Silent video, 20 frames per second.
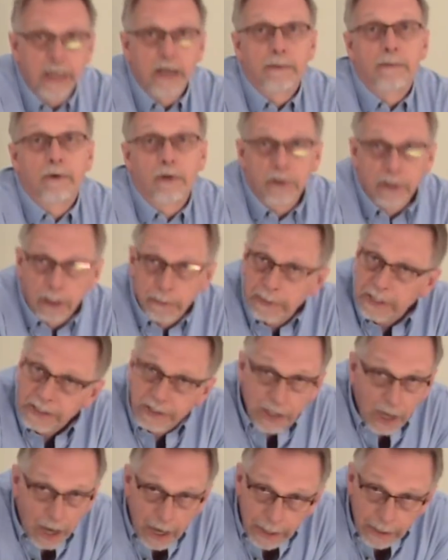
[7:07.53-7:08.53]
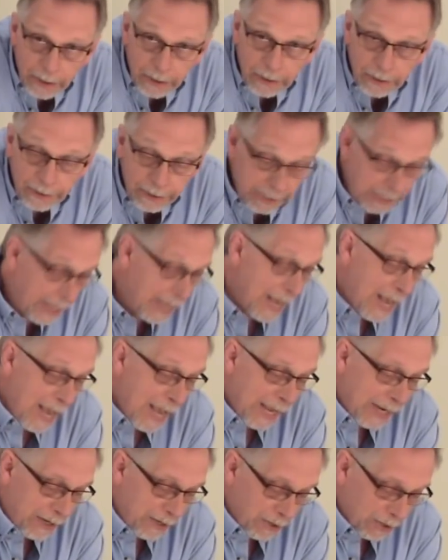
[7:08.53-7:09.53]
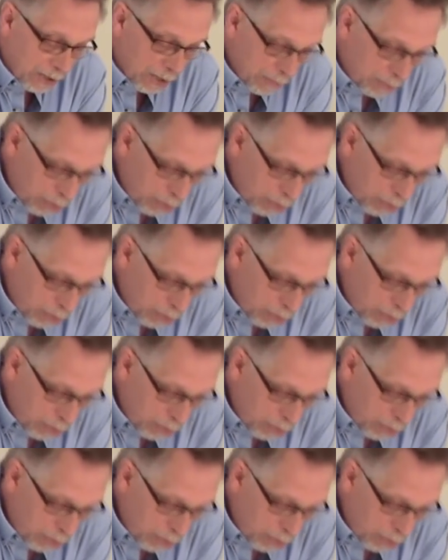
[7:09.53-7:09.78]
a little bit tired, you're going to